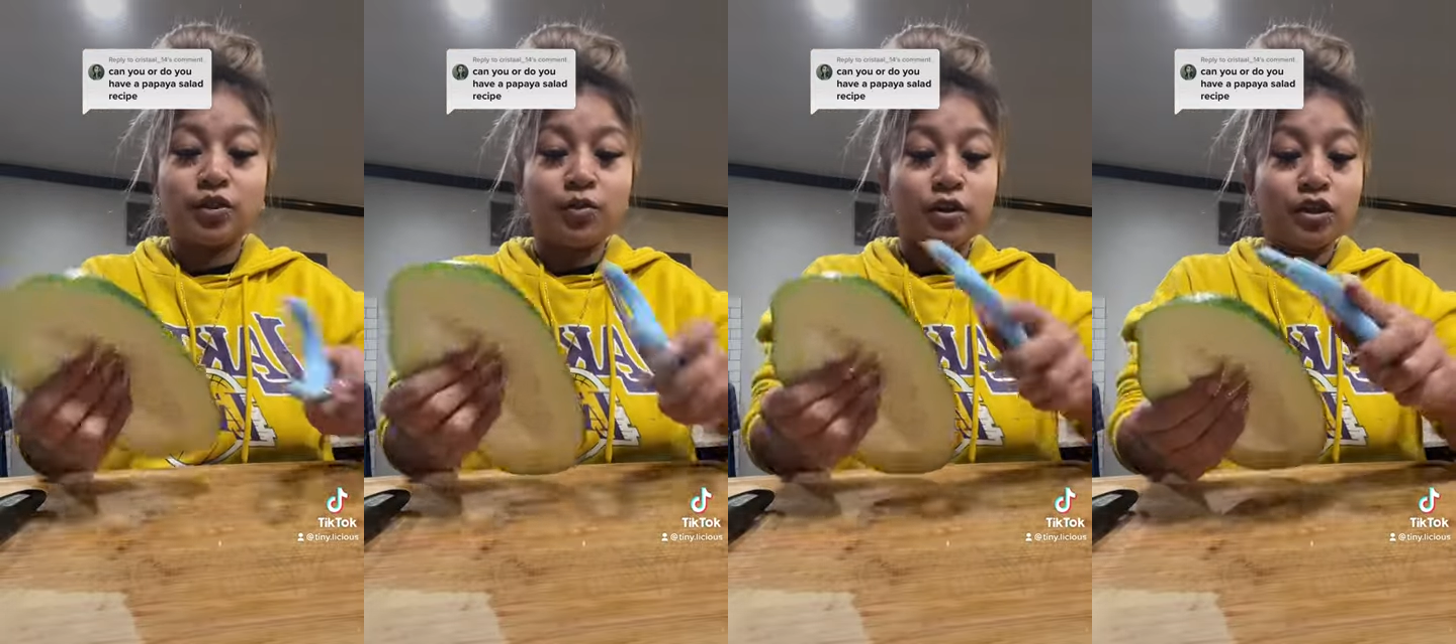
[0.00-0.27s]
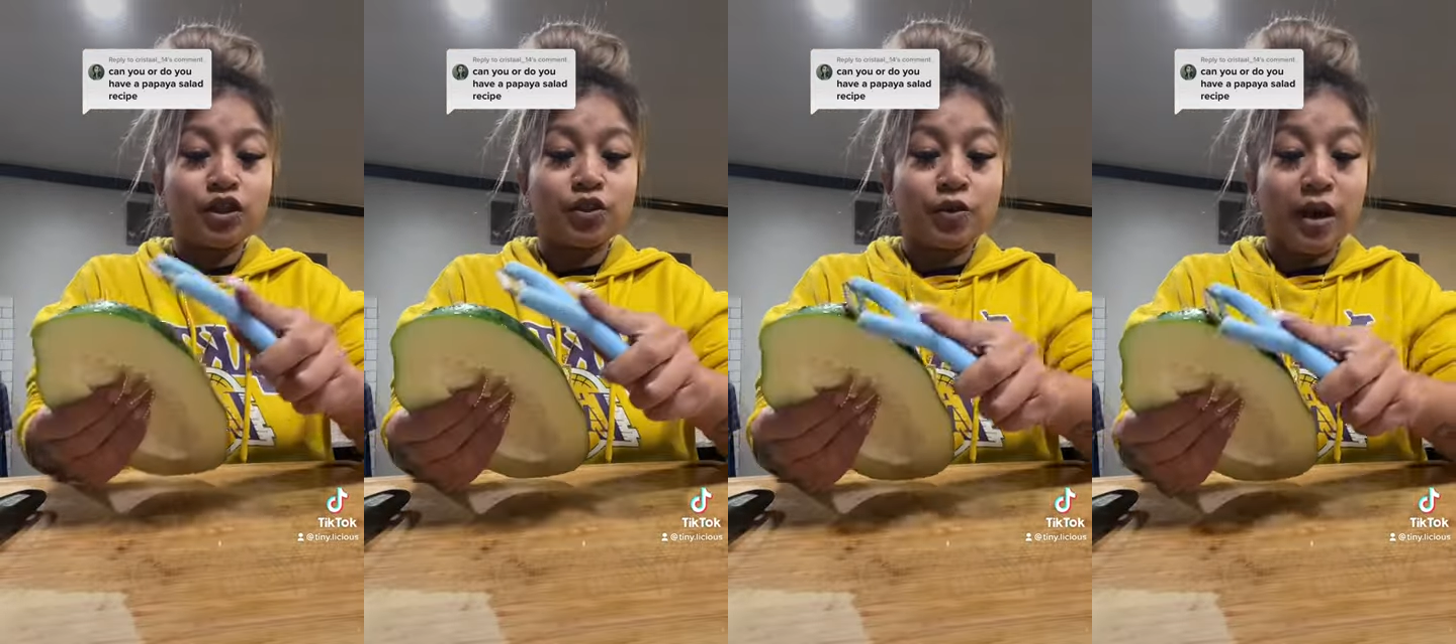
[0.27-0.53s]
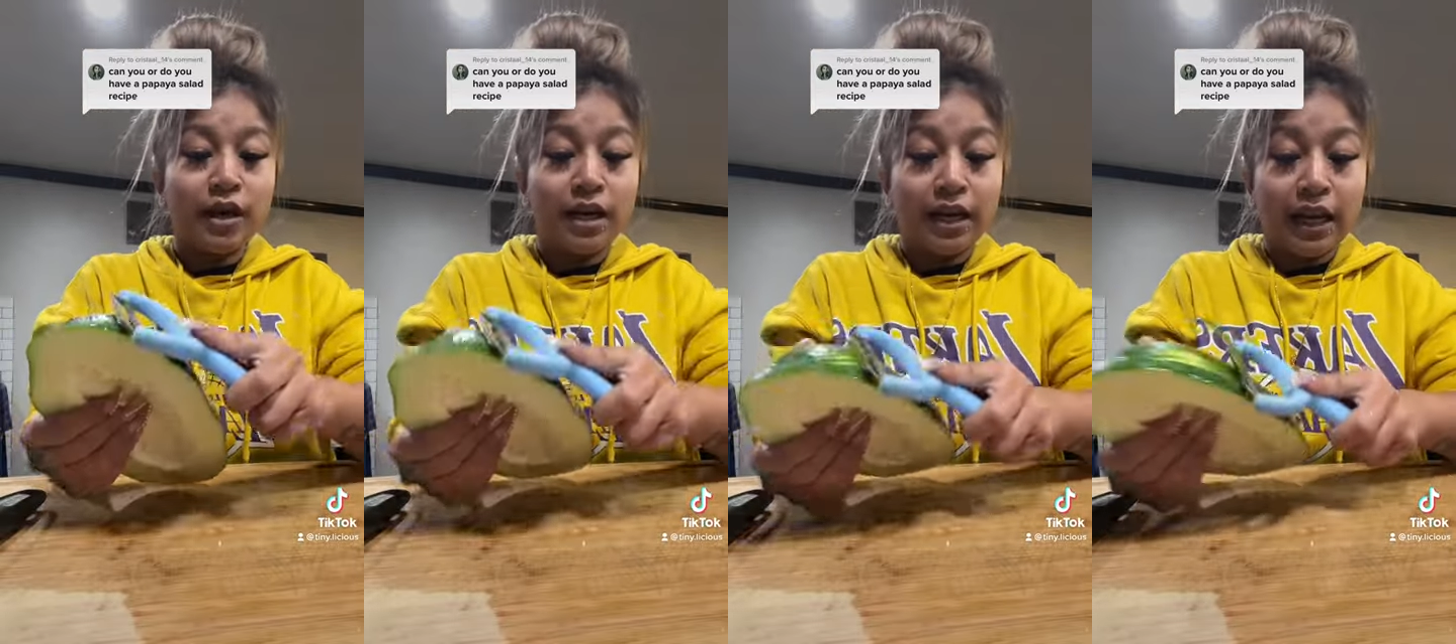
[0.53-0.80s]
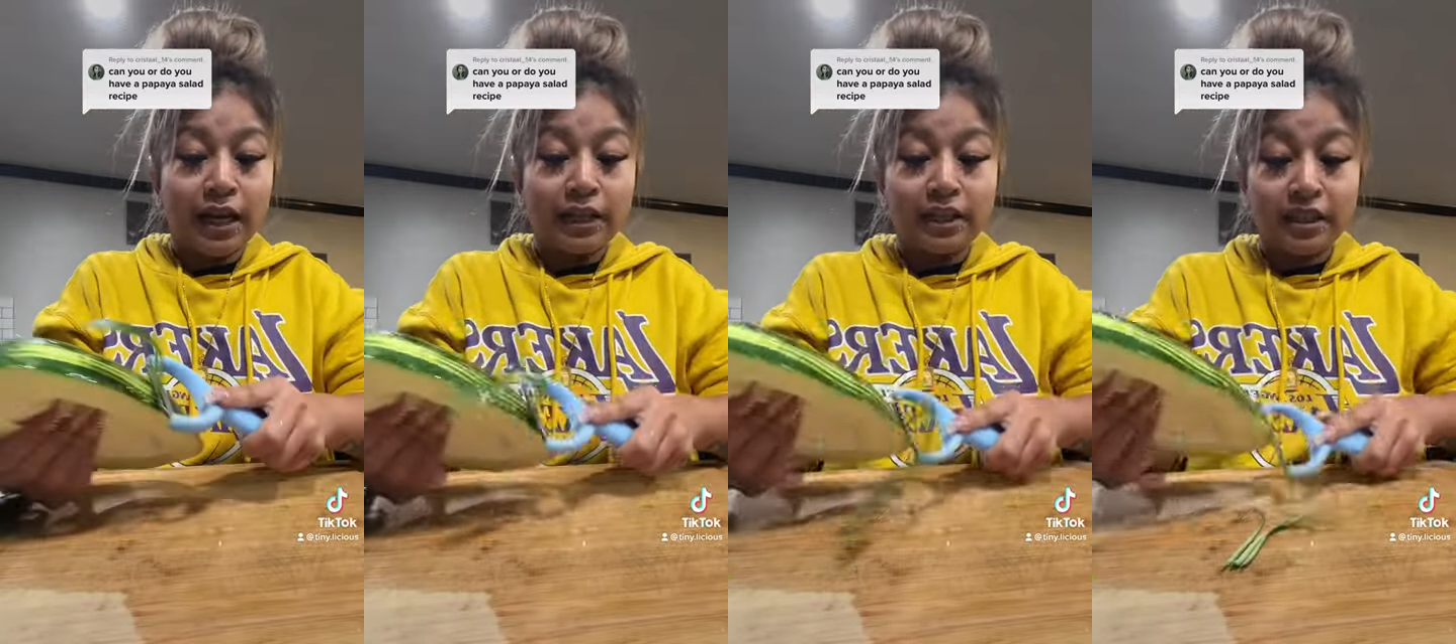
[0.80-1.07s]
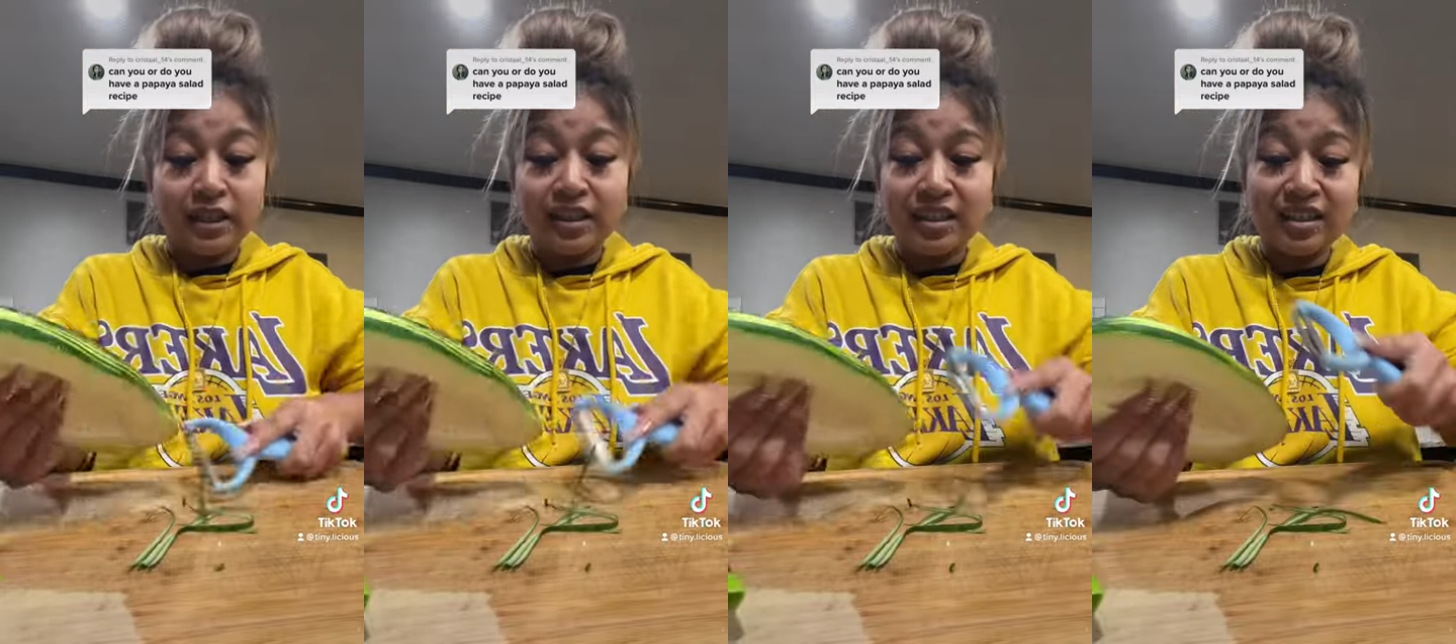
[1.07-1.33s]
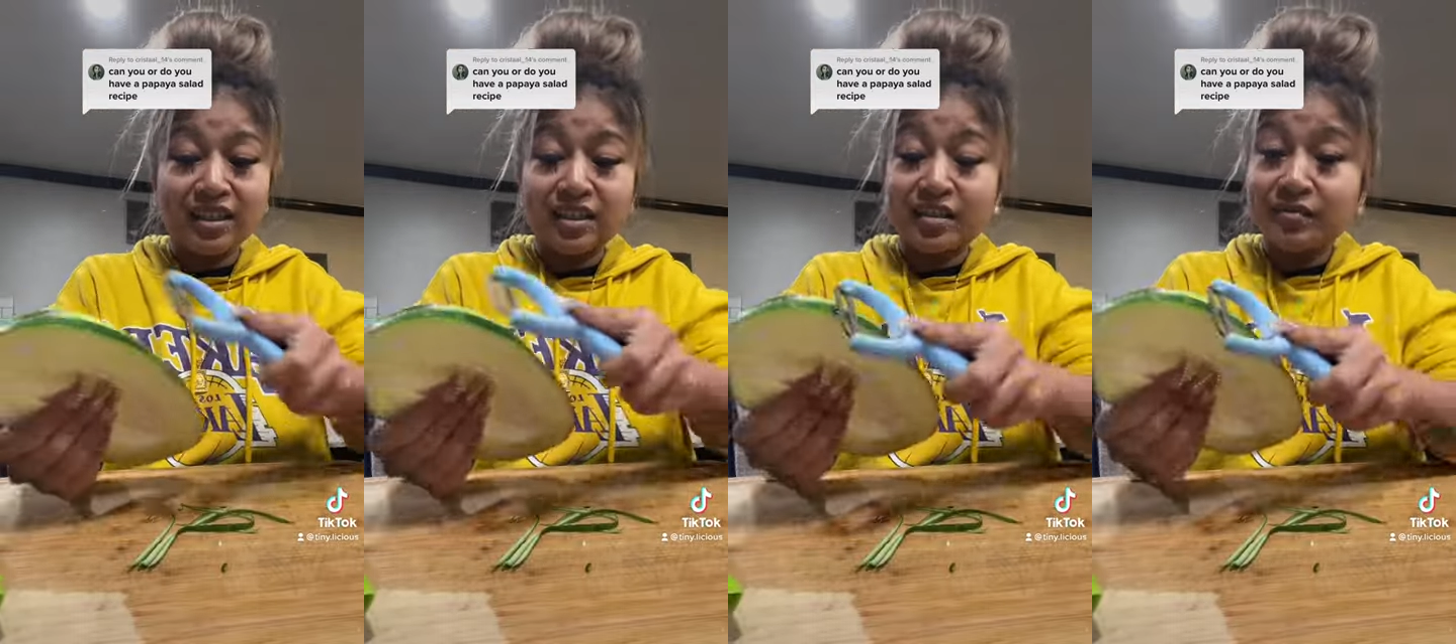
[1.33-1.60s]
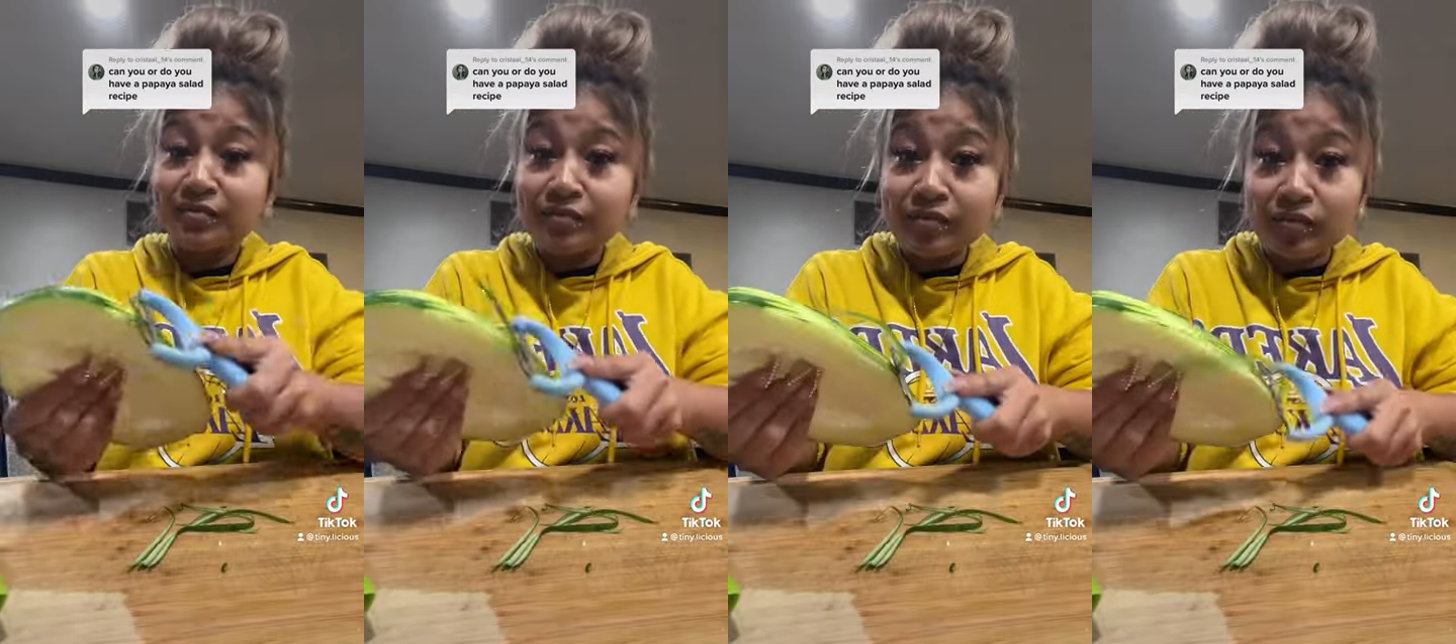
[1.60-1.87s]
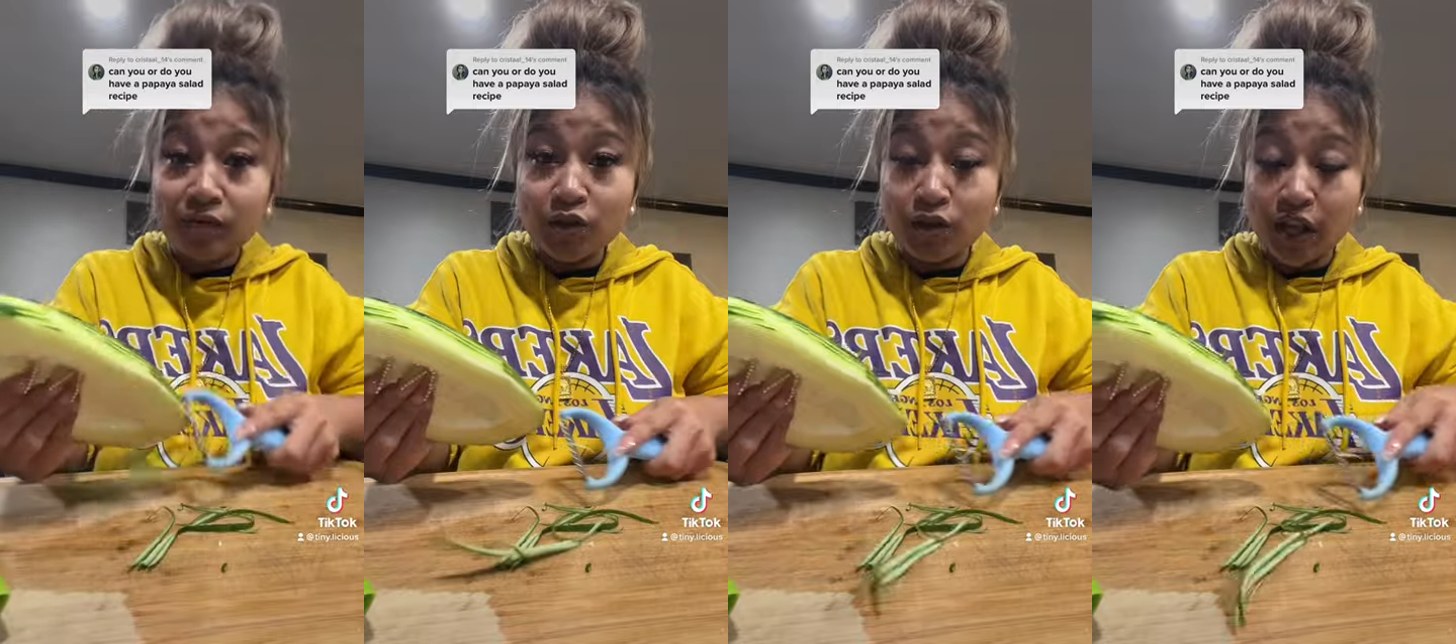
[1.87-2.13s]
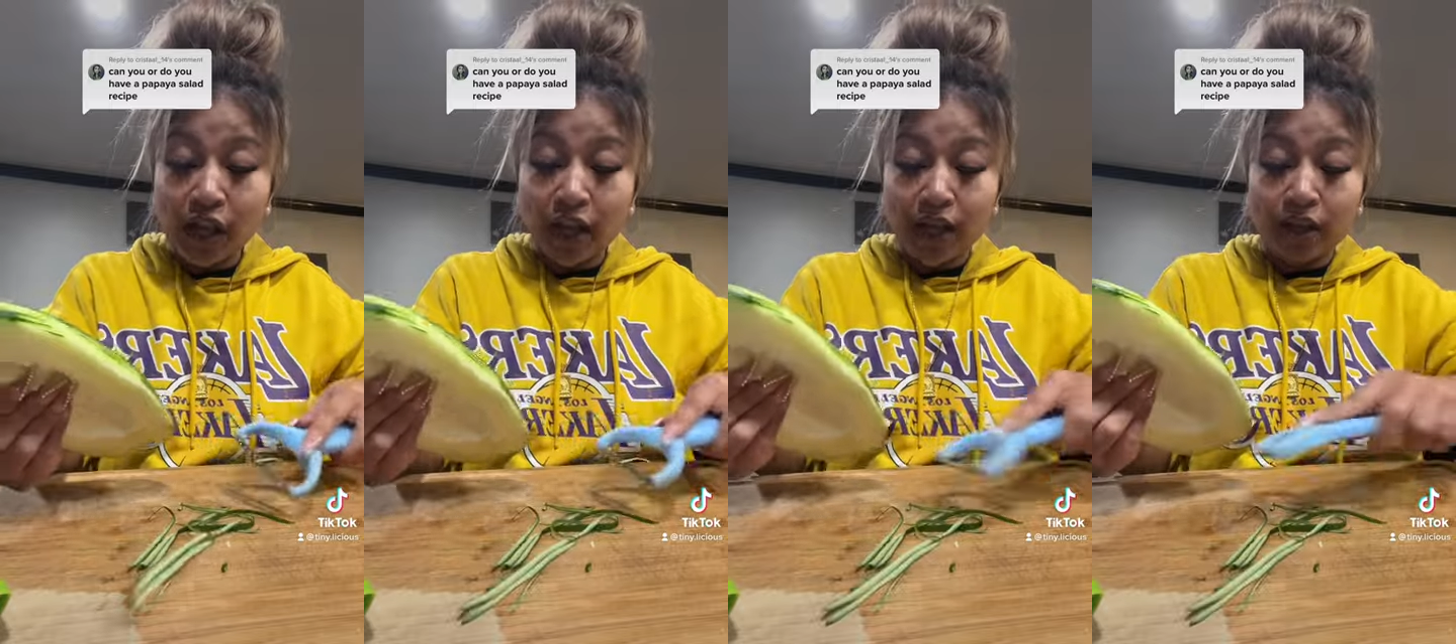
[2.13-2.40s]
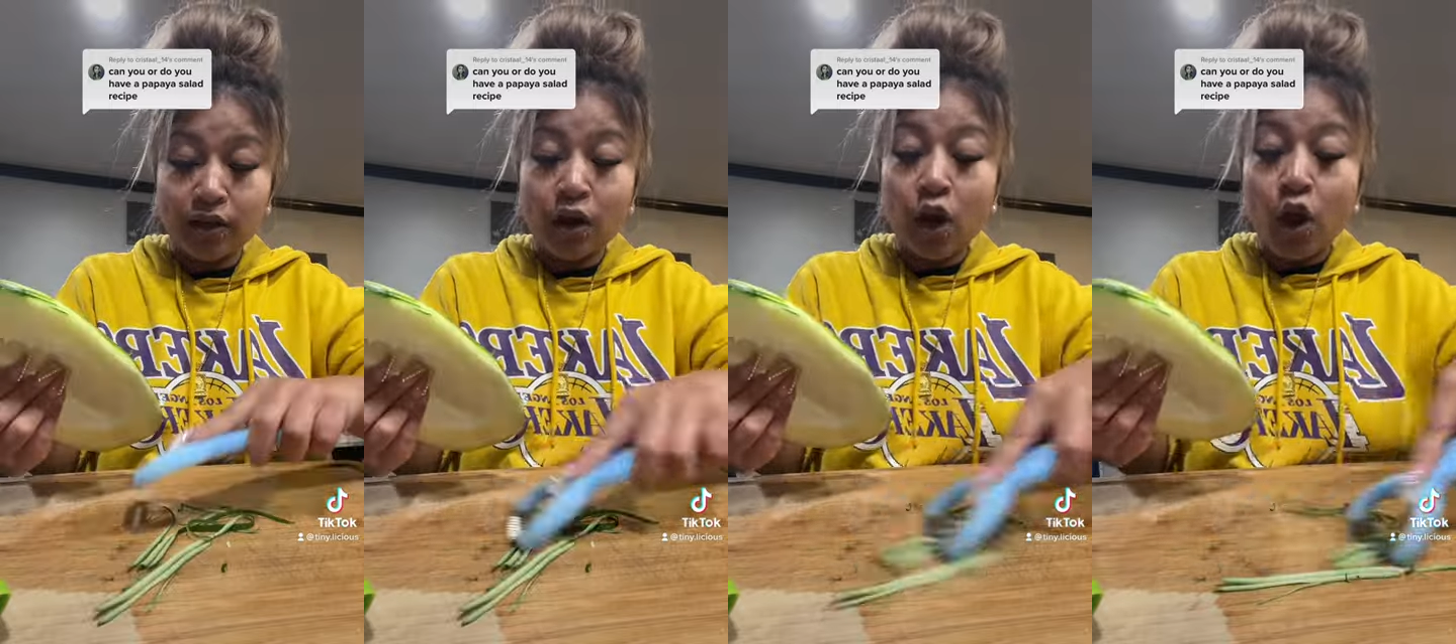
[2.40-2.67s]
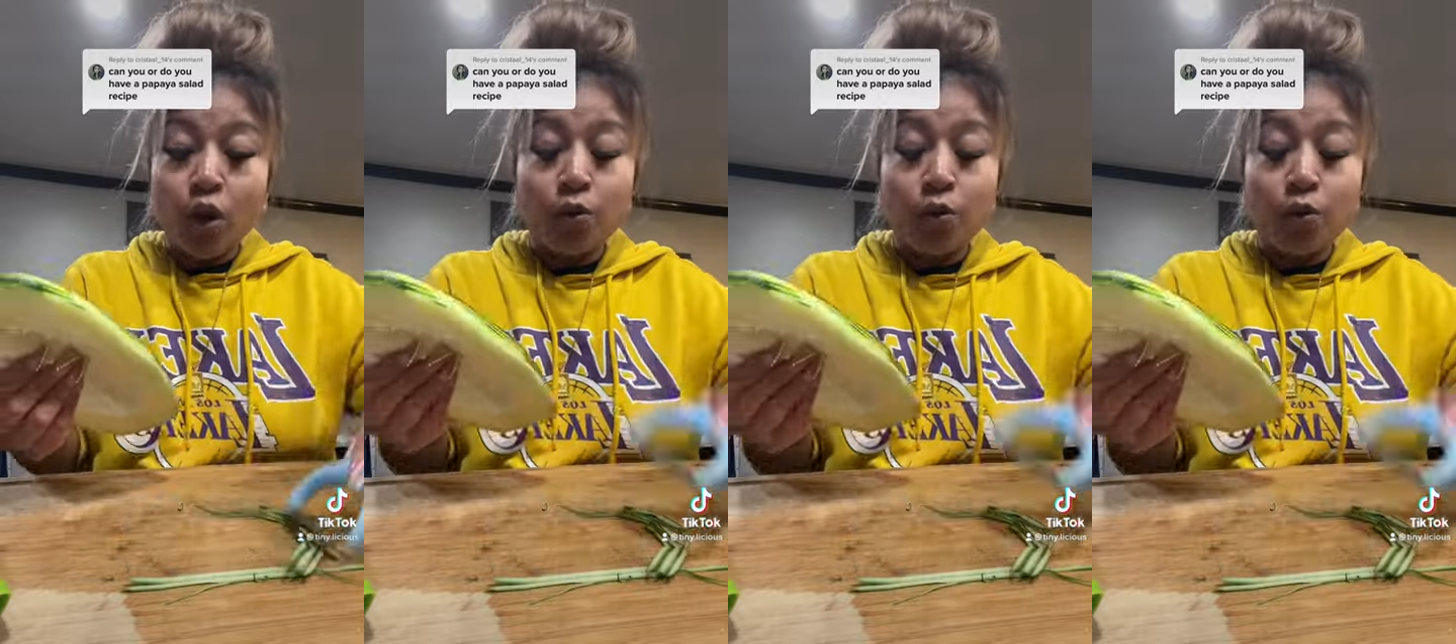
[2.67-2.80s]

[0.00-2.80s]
You wanna shred it like this? You can.